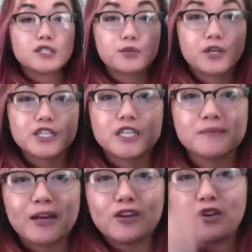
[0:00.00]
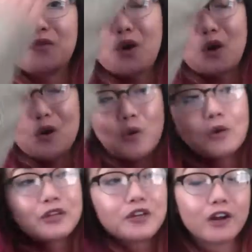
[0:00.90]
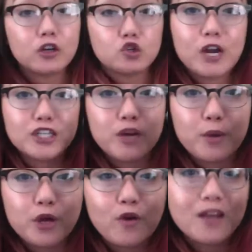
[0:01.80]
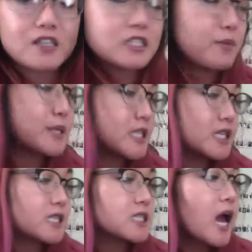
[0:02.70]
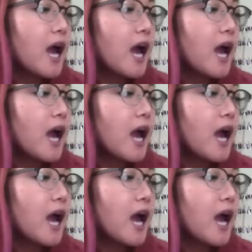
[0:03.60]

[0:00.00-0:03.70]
which is my new Holy Grail dry shampoo, and it's the Batiste,